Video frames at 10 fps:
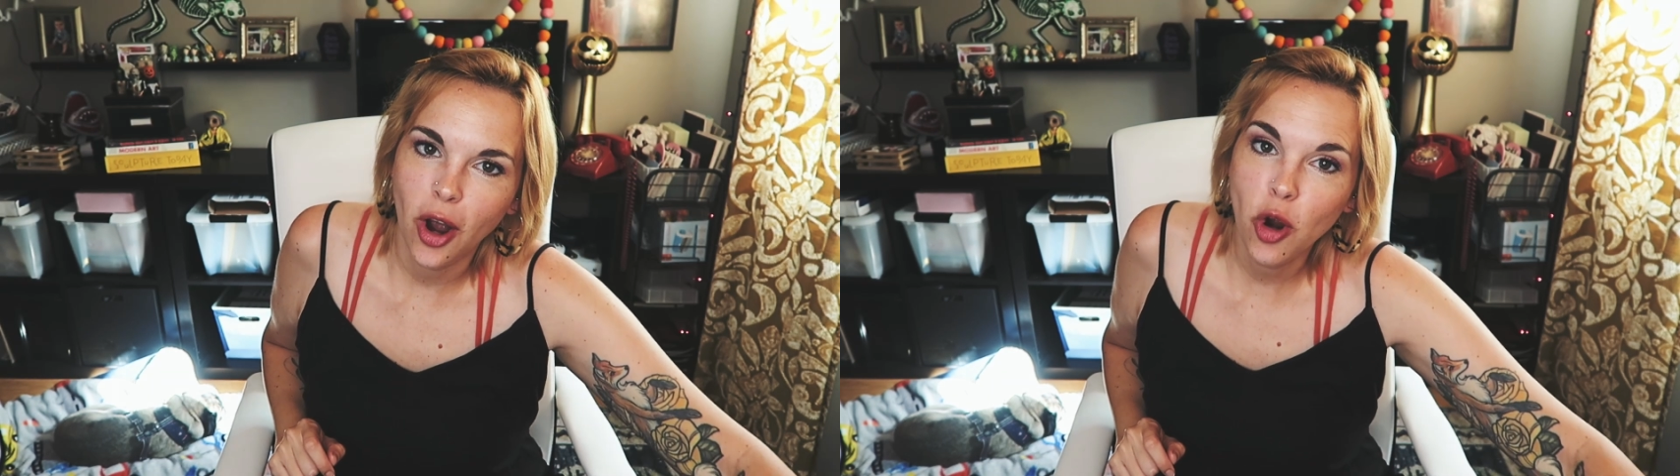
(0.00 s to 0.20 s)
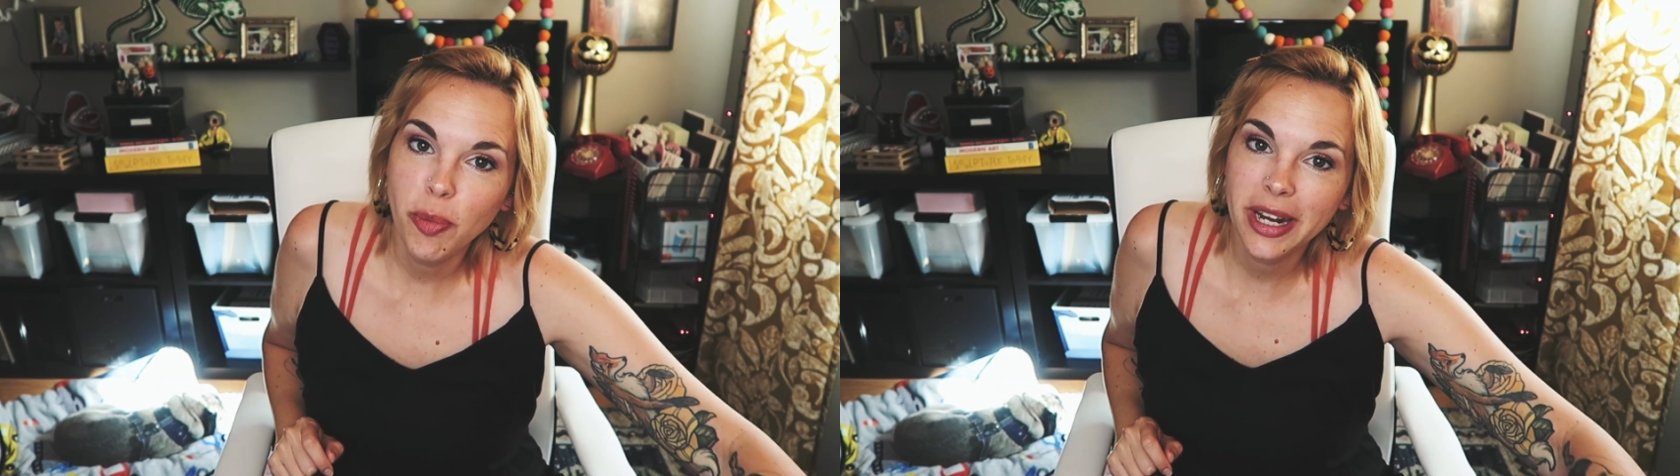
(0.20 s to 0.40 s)

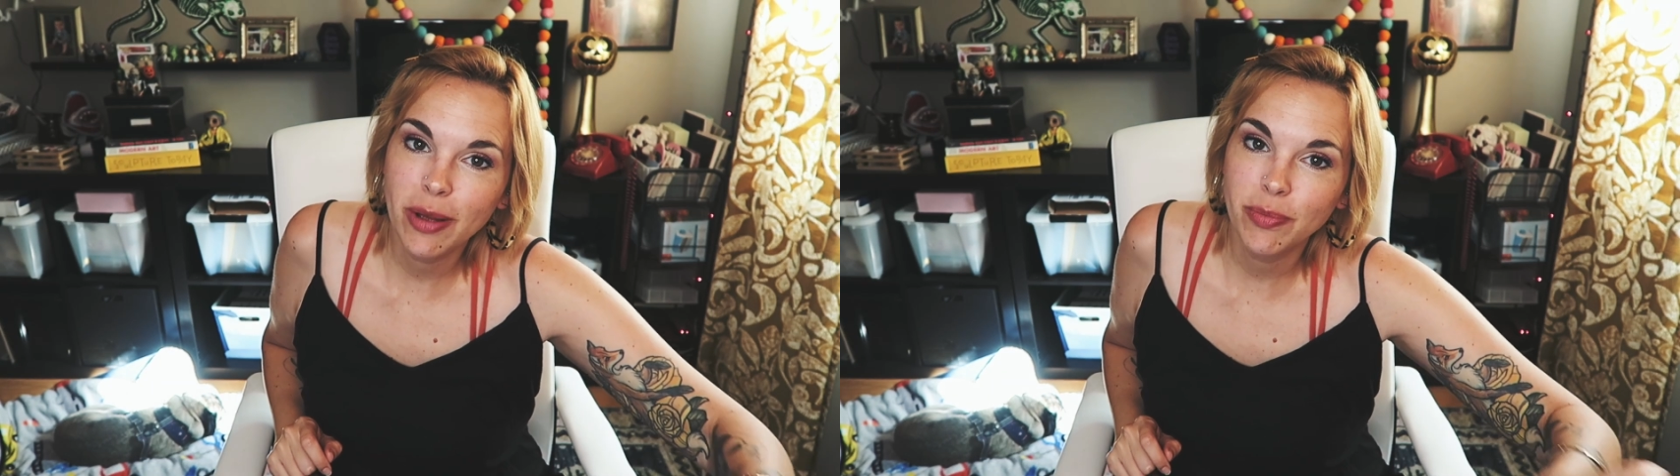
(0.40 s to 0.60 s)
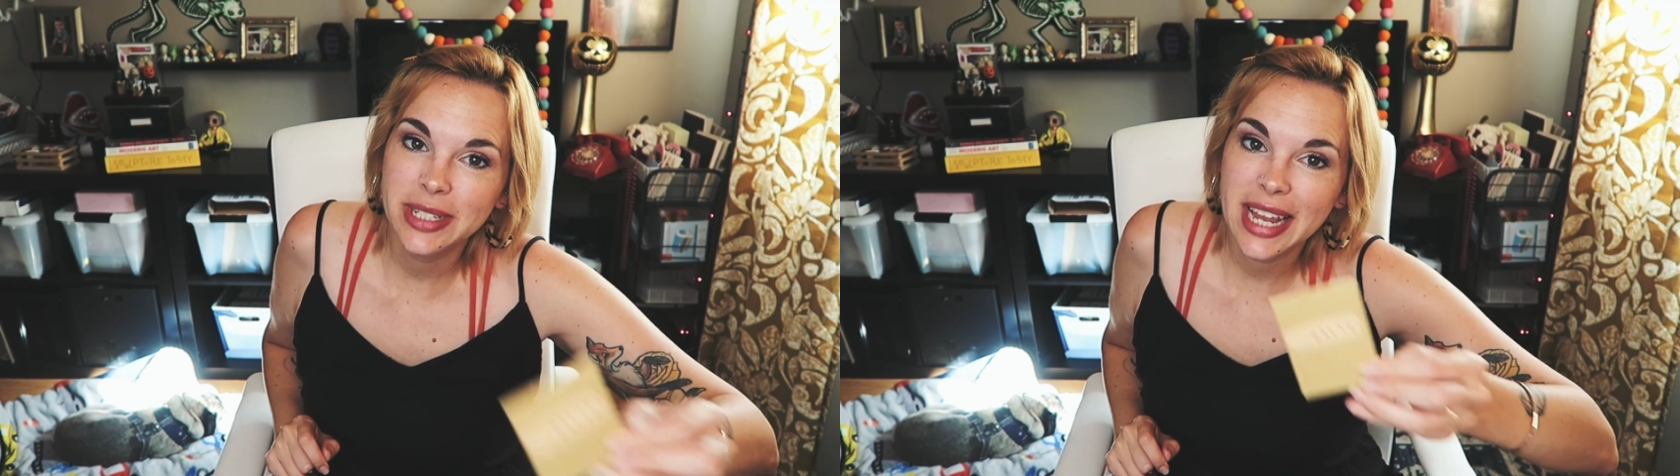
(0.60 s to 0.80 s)
open
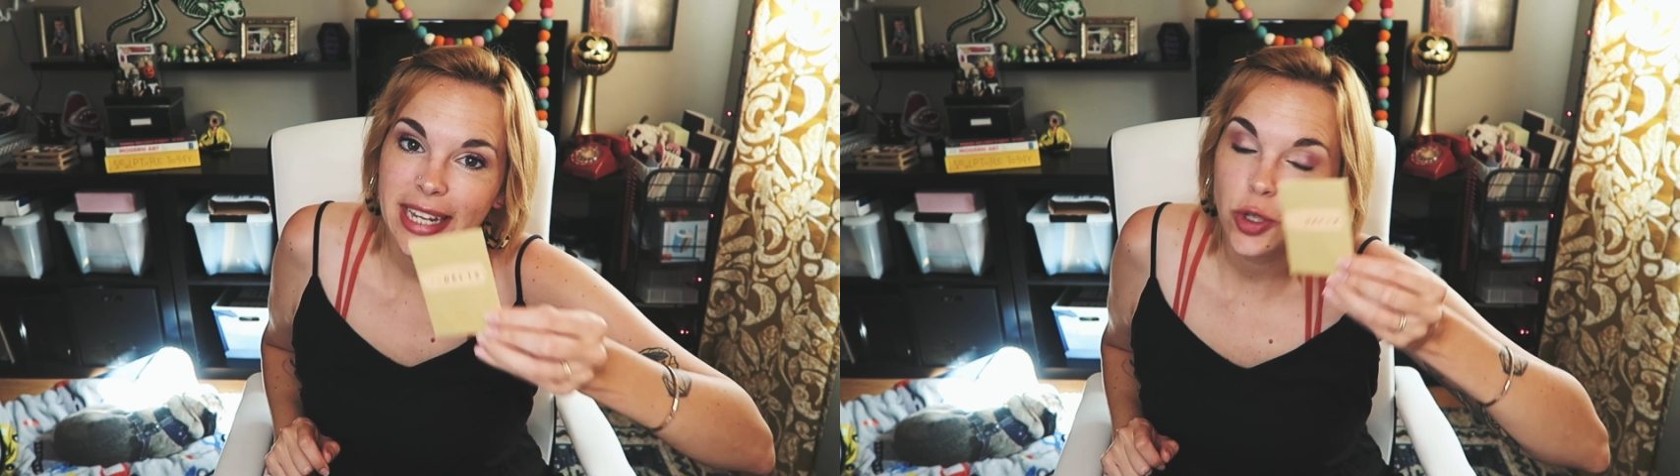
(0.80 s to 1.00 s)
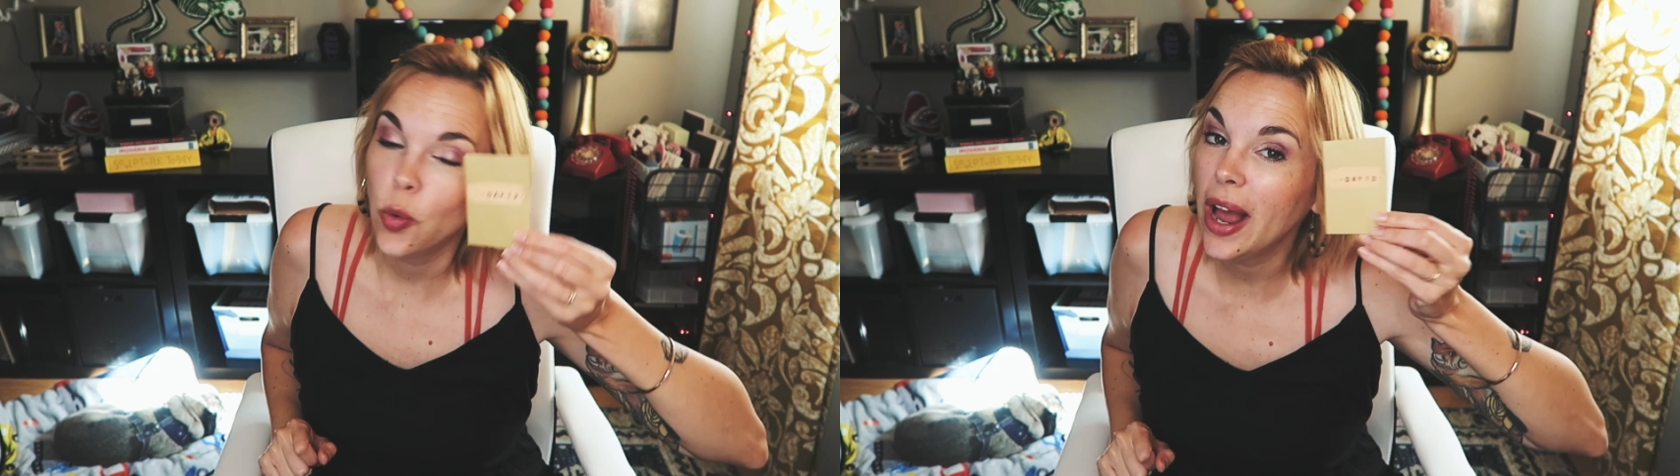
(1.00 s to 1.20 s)
up
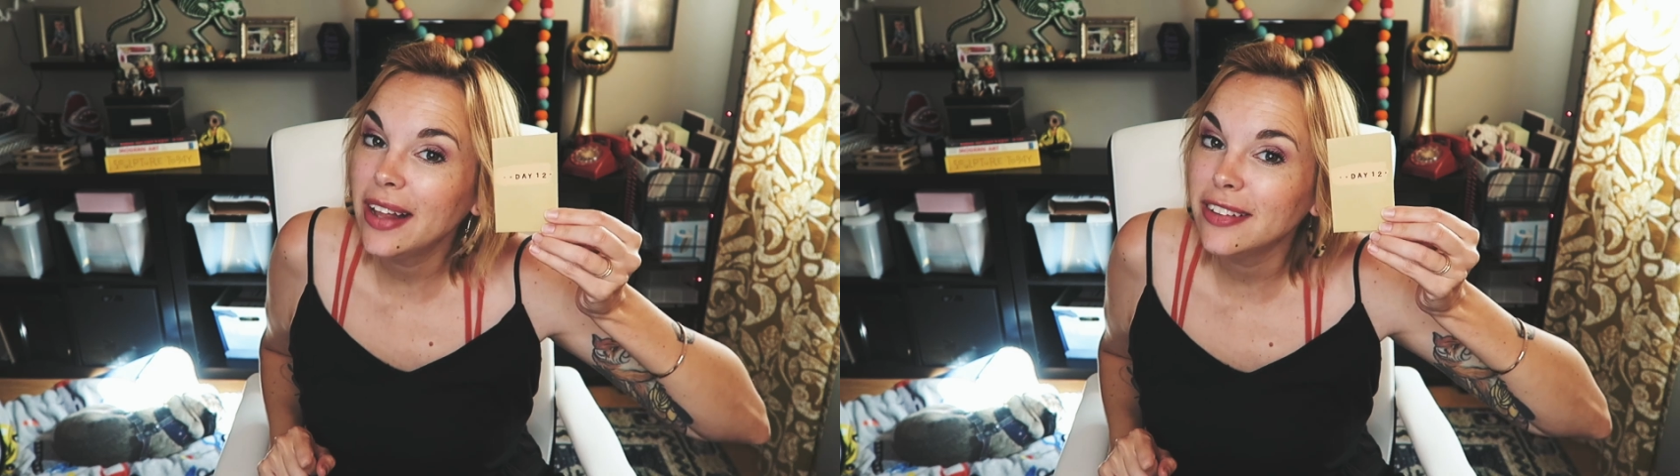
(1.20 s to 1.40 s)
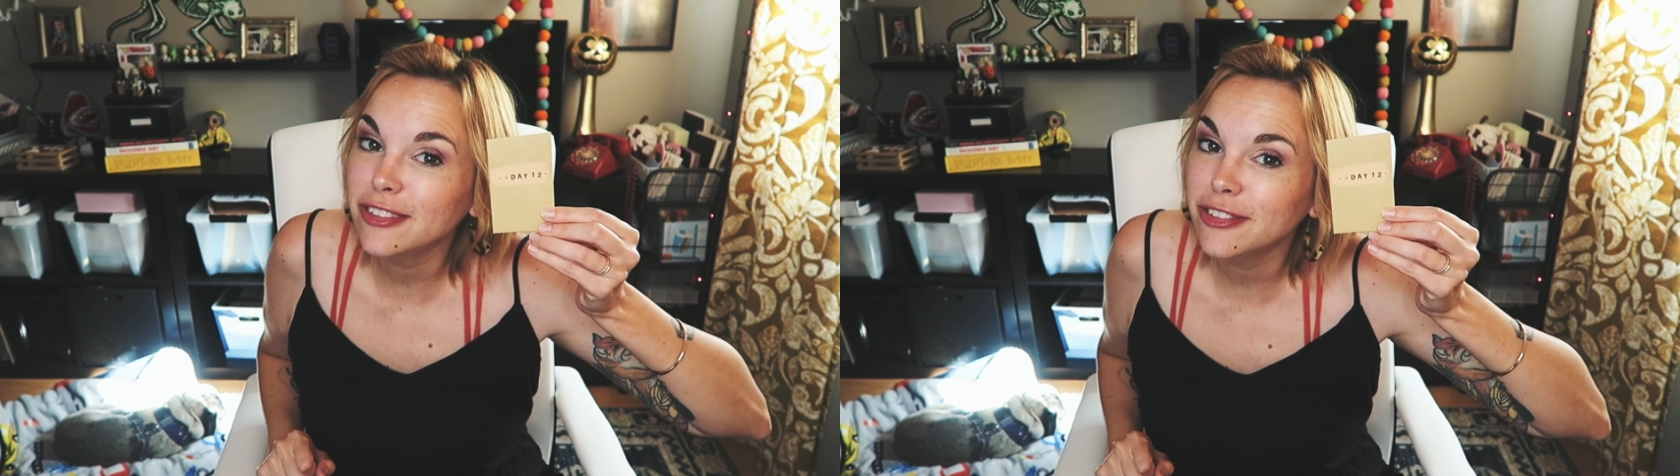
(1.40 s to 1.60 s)
day
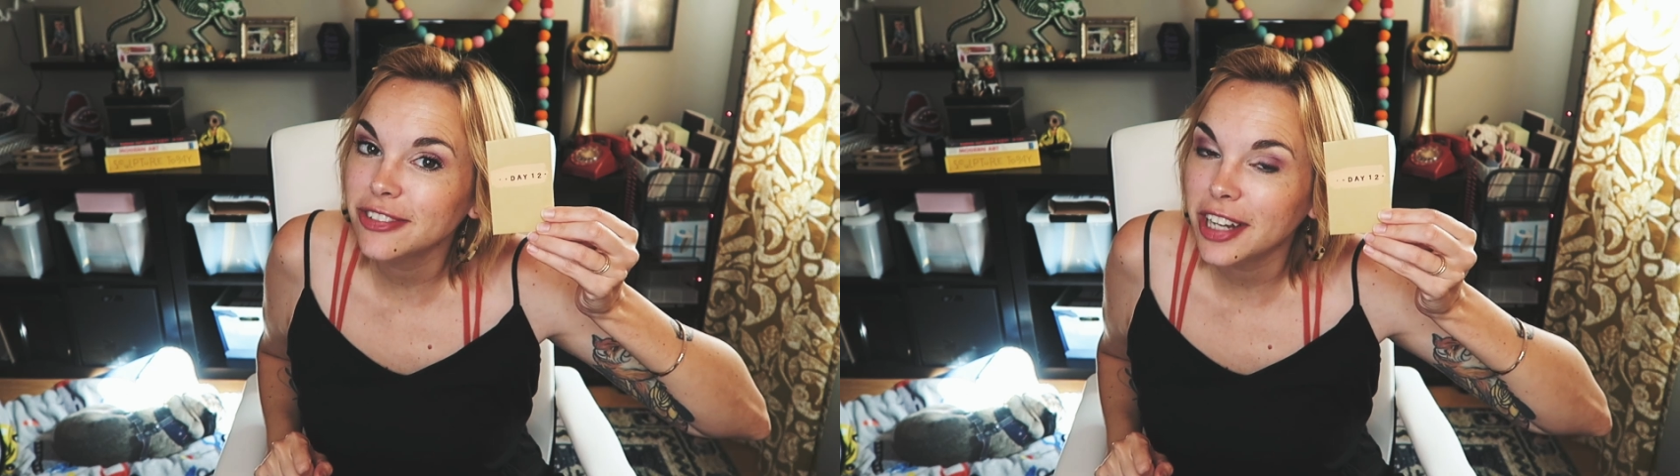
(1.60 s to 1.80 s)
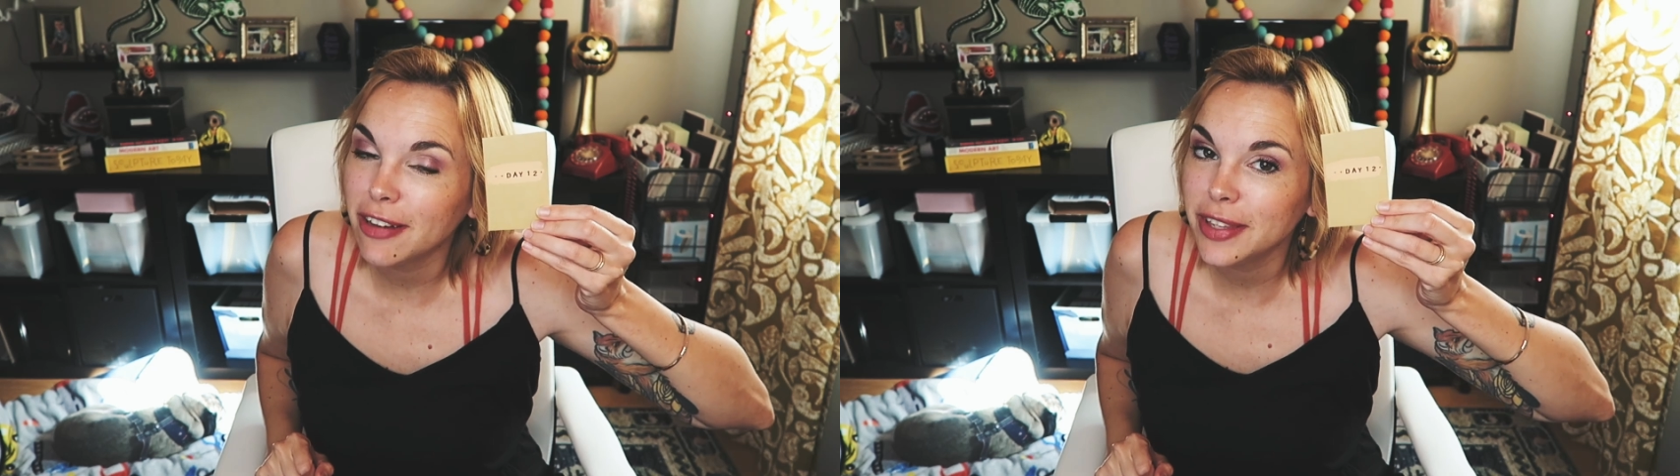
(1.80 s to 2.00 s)
12
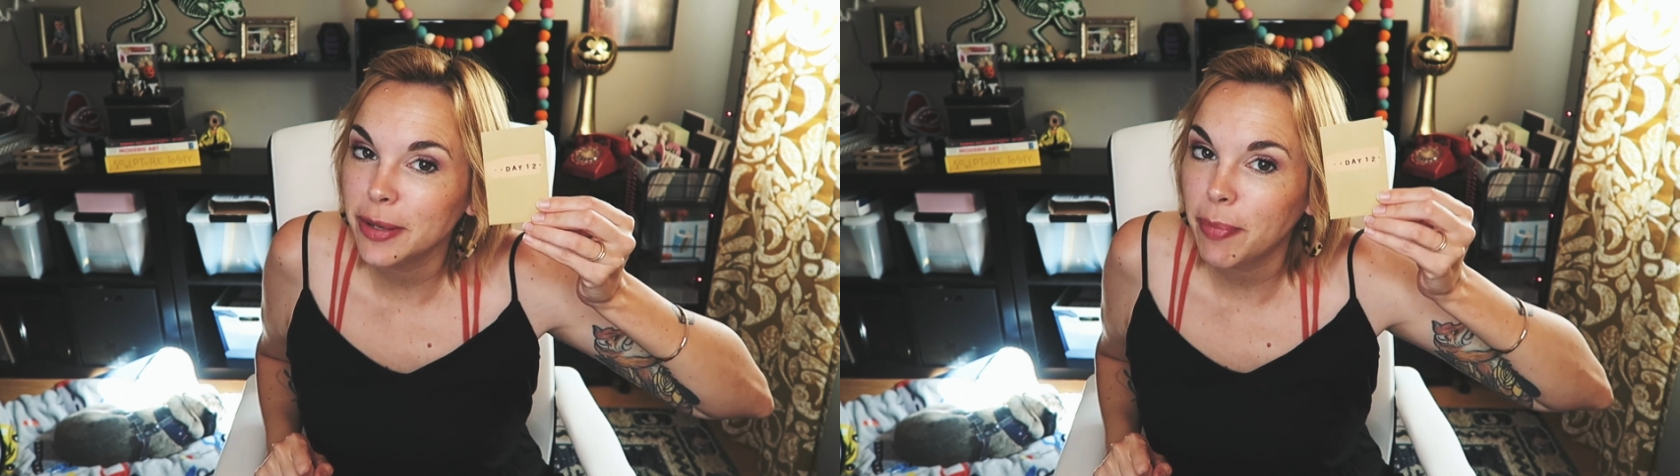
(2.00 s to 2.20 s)
of the